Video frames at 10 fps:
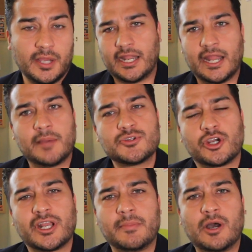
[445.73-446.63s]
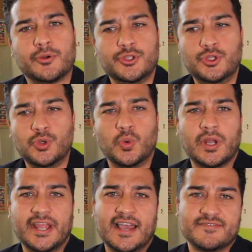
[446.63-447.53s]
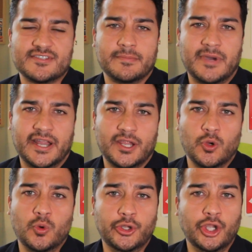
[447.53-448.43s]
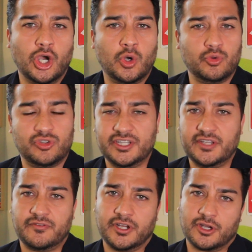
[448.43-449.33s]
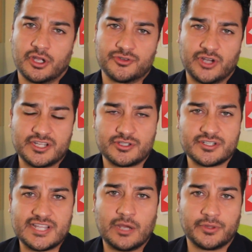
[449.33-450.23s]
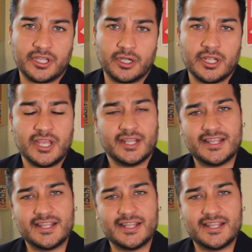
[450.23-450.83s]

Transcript: and I'm talking about you want to have somebody who knows the different contractors out there.